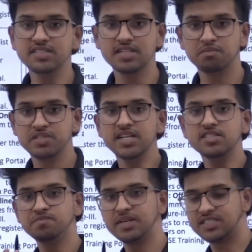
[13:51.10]
subject
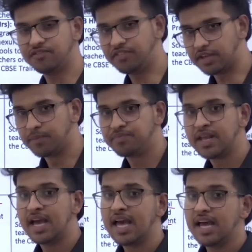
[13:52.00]
specific.
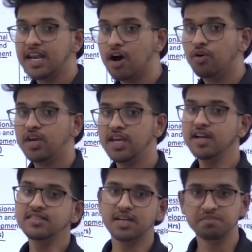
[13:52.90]
Now
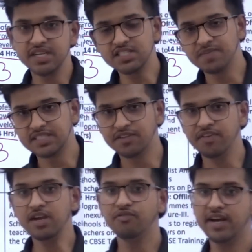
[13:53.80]
here subject specific, when